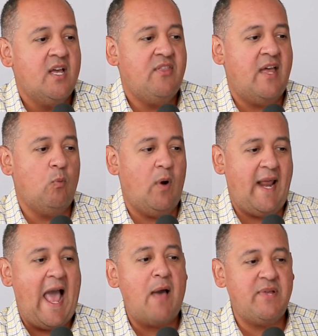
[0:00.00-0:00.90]
then what
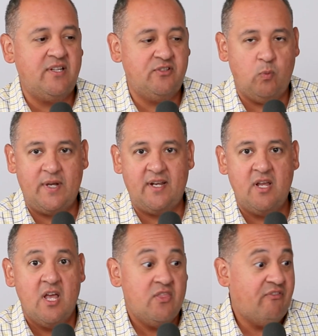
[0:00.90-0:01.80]
happens when
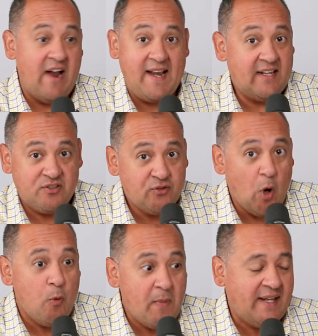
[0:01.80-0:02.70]
the finances
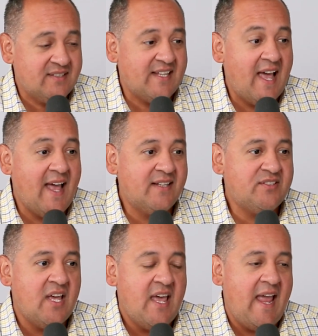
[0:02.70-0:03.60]
don't make sense